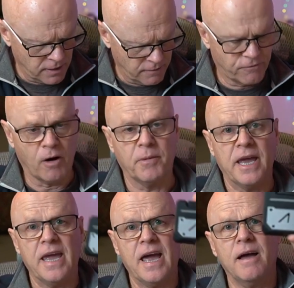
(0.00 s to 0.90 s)
from
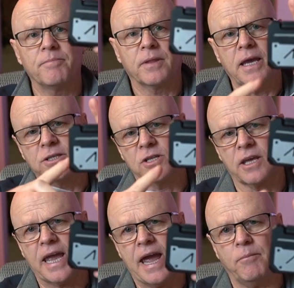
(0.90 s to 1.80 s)
here into the
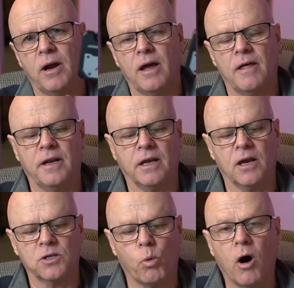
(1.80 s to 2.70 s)
camera and then it
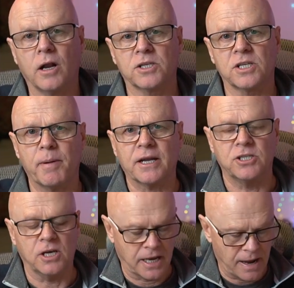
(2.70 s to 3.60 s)
goes wirelessly back
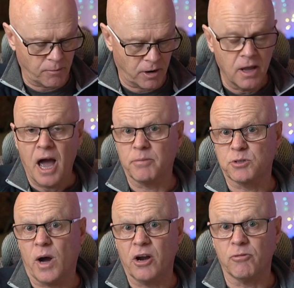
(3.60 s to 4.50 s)
to your camera up
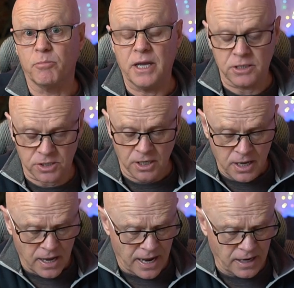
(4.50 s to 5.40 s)
to 100 meters.
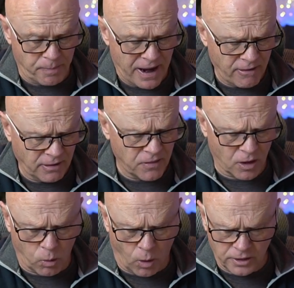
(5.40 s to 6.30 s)
And apparently the
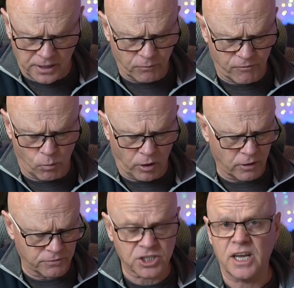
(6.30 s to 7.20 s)
quality from what
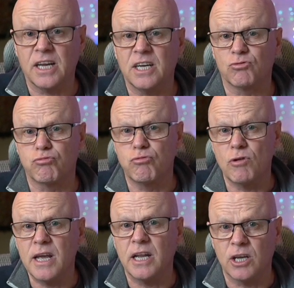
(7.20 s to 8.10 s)
I've seen is
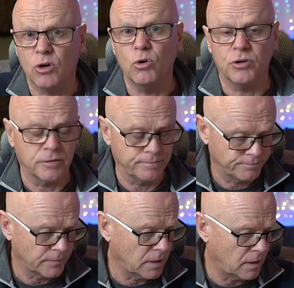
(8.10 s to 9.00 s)
really good.
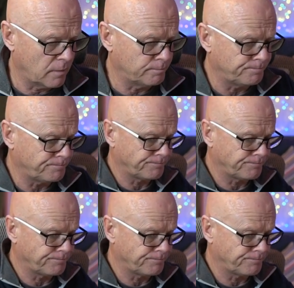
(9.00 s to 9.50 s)
Um,